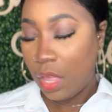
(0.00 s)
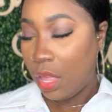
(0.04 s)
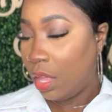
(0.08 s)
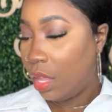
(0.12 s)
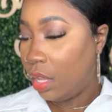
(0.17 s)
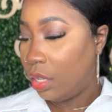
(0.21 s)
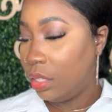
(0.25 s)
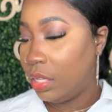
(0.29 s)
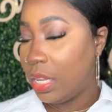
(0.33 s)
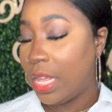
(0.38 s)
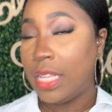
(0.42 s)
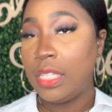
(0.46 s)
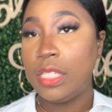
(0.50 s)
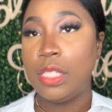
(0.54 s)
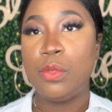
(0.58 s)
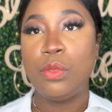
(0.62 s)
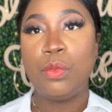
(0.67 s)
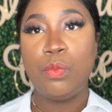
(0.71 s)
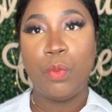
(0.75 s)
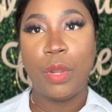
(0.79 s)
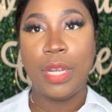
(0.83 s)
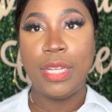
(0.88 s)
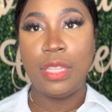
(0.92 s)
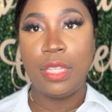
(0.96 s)
Let's
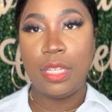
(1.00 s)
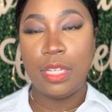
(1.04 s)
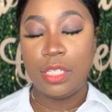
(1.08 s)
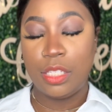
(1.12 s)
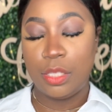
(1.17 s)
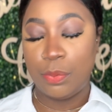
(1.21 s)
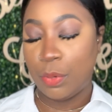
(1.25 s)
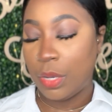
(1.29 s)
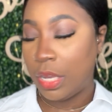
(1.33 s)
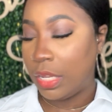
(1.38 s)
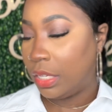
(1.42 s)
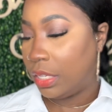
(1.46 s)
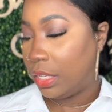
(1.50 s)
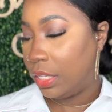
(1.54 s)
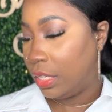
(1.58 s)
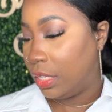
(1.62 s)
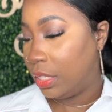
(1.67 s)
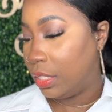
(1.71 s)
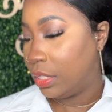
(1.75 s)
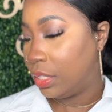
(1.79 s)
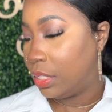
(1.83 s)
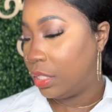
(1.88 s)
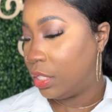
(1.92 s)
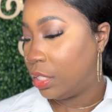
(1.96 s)
rate these
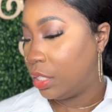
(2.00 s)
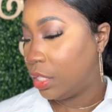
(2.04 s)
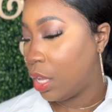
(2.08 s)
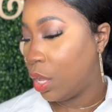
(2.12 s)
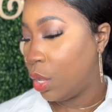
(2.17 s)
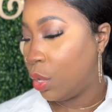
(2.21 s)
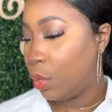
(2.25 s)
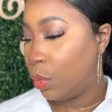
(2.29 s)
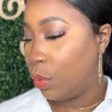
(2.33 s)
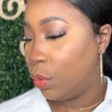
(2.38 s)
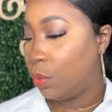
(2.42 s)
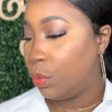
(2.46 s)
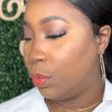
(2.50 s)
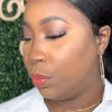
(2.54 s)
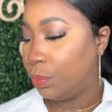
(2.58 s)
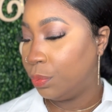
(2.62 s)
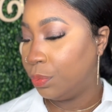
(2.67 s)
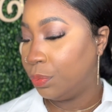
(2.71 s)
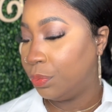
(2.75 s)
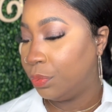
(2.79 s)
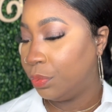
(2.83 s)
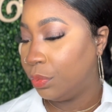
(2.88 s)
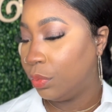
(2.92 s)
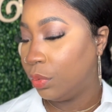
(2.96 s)
products.
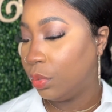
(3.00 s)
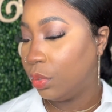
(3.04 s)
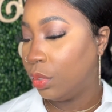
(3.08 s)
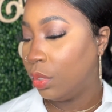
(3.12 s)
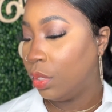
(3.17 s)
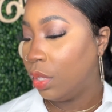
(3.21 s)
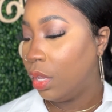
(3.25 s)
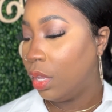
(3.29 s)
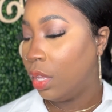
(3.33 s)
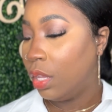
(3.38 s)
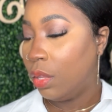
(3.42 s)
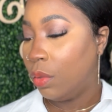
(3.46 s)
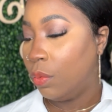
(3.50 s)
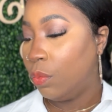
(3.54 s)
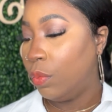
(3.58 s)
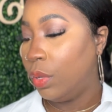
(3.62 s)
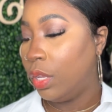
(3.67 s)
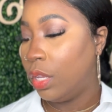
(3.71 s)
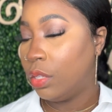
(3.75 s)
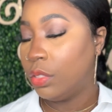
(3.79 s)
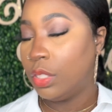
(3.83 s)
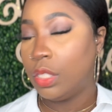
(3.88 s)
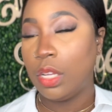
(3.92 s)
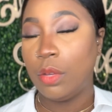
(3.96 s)
So we're
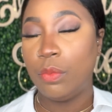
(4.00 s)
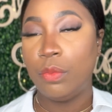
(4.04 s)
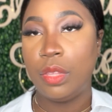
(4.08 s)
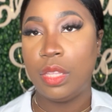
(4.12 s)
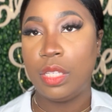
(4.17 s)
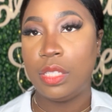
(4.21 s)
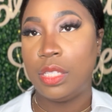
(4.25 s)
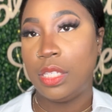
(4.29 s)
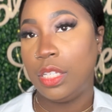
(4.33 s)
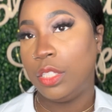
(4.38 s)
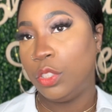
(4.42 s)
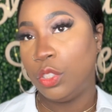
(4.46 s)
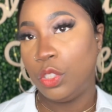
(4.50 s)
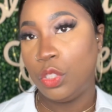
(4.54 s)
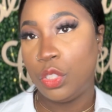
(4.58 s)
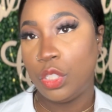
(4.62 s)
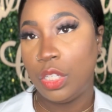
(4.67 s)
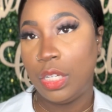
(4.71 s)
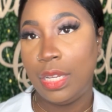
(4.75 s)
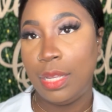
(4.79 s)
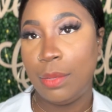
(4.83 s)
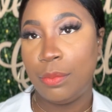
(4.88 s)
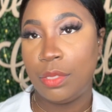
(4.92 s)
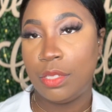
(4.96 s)
gonna start with the signature
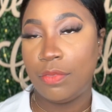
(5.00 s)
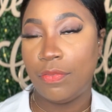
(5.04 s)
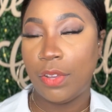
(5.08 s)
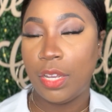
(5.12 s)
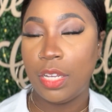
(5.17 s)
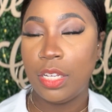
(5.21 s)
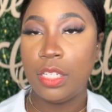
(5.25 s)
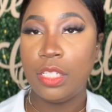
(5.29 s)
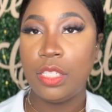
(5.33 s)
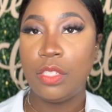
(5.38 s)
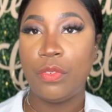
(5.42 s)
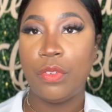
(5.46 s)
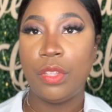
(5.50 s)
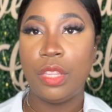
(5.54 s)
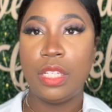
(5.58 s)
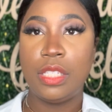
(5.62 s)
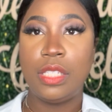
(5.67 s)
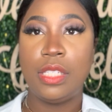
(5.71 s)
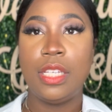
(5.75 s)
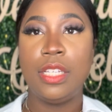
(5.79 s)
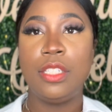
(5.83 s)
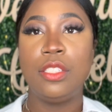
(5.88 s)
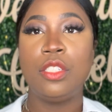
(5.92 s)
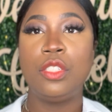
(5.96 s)
lips first. For the
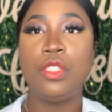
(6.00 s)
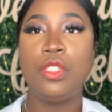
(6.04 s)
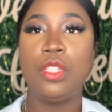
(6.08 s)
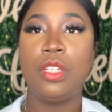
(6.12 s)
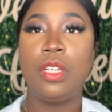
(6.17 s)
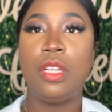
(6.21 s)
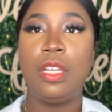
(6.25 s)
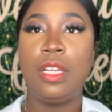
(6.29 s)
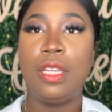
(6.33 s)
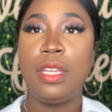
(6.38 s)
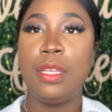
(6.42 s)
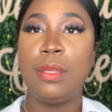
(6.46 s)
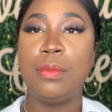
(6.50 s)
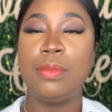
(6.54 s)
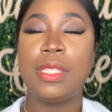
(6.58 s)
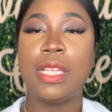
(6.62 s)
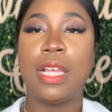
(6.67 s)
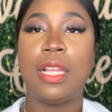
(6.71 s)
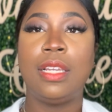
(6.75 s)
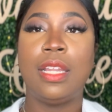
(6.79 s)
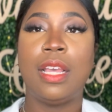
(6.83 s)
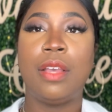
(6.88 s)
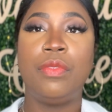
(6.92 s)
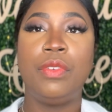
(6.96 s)
signature lips,
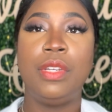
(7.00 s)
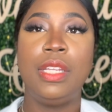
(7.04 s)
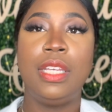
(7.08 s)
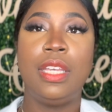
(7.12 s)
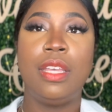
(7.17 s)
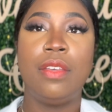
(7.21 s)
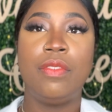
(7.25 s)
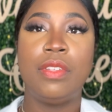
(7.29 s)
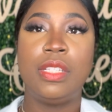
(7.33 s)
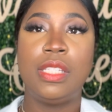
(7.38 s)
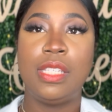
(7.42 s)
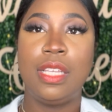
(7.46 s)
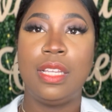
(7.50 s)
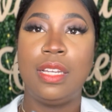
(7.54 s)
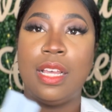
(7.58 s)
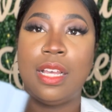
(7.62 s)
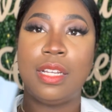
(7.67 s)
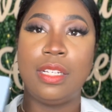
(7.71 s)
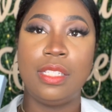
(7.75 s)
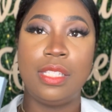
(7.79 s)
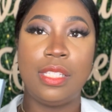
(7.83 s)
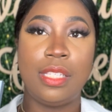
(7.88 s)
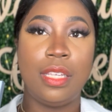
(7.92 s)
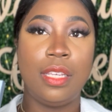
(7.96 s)
I definitely give a 10 out
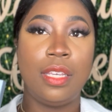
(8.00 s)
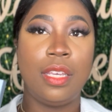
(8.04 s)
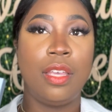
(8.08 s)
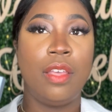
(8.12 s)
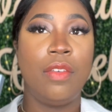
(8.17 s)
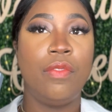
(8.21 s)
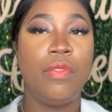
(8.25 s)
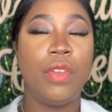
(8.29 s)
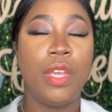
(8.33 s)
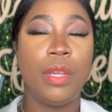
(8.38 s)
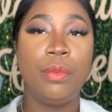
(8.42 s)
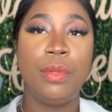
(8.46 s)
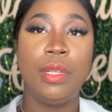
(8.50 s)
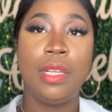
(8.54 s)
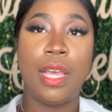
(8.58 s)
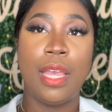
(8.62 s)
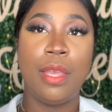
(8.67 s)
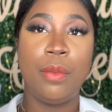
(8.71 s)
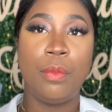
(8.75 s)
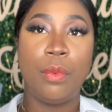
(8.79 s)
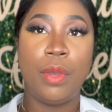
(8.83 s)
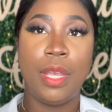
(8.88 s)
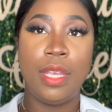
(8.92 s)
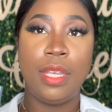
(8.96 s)
of 10. Very
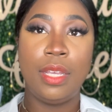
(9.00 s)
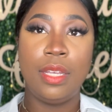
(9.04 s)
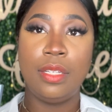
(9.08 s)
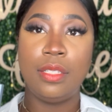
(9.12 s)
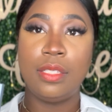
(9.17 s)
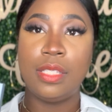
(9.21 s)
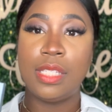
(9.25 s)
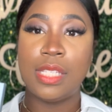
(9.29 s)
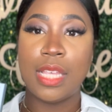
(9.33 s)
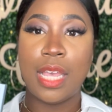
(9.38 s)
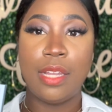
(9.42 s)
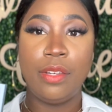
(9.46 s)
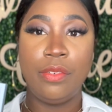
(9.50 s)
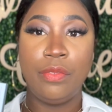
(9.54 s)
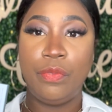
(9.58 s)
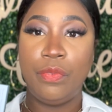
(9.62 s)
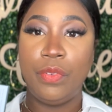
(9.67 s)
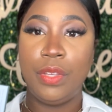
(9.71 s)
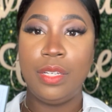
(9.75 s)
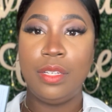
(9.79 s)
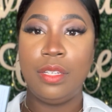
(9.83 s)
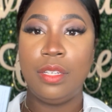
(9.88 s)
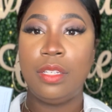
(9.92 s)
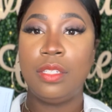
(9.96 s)
lightweight, satin
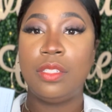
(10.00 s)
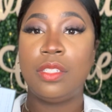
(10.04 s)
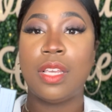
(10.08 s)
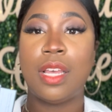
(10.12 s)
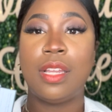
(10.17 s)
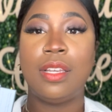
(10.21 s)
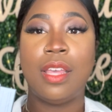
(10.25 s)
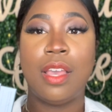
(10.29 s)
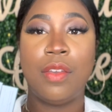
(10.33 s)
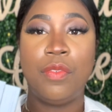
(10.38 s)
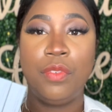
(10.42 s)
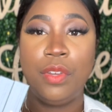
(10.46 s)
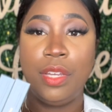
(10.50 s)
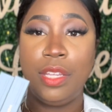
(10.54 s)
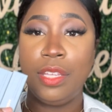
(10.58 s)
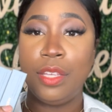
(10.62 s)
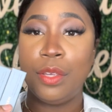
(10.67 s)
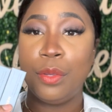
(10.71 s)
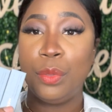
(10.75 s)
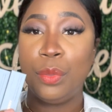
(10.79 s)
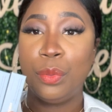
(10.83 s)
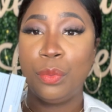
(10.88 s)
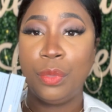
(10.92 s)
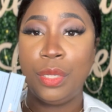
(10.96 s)
finish. I definitely
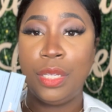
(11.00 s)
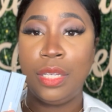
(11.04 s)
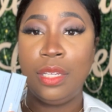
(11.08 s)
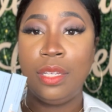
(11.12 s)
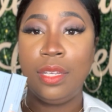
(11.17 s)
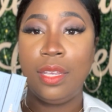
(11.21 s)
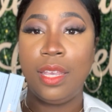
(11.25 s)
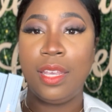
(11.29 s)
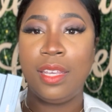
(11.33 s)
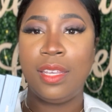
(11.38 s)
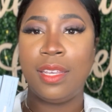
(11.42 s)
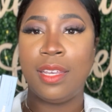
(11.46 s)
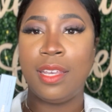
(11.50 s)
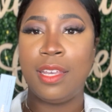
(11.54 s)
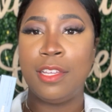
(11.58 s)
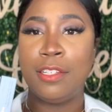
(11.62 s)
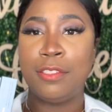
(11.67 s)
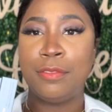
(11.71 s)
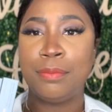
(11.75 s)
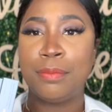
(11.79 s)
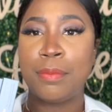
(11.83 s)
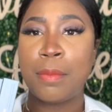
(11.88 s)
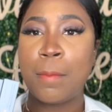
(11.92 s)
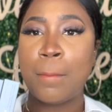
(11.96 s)
agree,
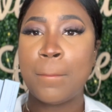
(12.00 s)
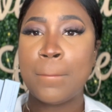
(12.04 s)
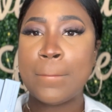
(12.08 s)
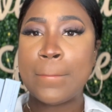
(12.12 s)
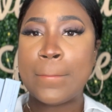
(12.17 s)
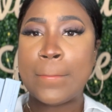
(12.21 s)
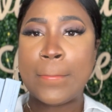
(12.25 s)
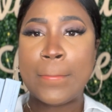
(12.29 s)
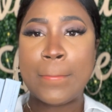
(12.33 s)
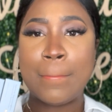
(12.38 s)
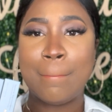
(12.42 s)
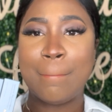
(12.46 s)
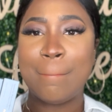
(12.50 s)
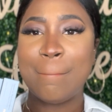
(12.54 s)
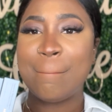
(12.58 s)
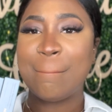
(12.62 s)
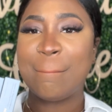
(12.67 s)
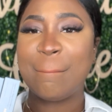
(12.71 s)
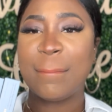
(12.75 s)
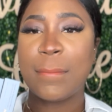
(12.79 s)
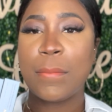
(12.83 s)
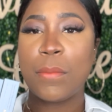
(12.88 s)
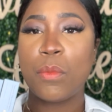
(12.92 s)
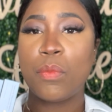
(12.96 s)
and
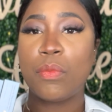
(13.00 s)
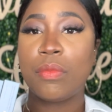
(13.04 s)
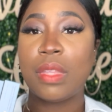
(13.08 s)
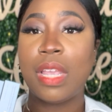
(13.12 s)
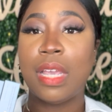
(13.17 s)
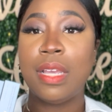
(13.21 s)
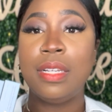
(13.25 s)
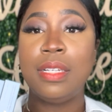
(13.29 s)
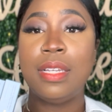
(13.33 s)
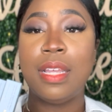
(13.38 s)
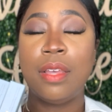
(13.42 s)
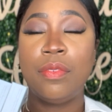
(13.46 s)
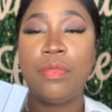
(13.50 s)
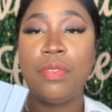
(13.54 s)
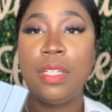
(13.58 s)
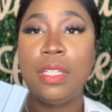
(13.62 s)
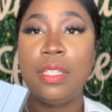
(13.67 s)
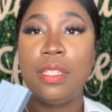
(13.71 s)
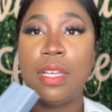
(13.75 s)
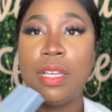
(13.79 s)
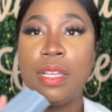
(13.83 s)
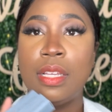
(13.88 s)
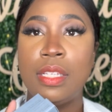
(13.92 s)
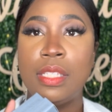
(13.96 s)
it definitely
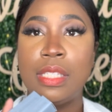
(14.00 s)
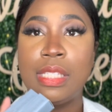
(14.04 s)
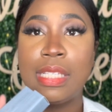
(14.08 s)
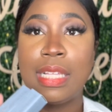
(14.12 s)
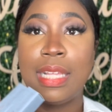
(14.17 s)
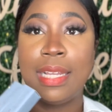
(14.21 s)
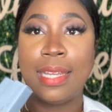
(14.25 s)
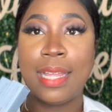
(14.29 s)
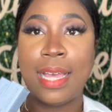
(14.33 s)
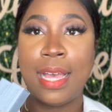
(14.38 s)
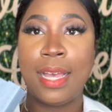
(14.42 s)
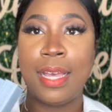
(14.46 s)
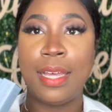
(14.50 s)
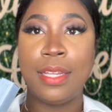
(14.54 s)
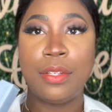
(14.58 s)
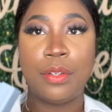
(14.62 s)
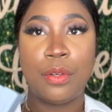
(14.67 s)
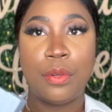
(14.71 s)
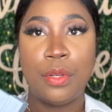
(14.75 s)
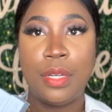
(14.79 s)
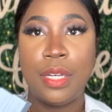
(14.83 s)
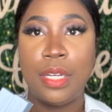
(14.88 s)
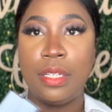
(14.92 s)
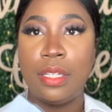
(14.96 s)
does glide
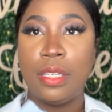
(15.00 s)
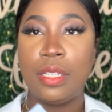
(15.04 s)
on.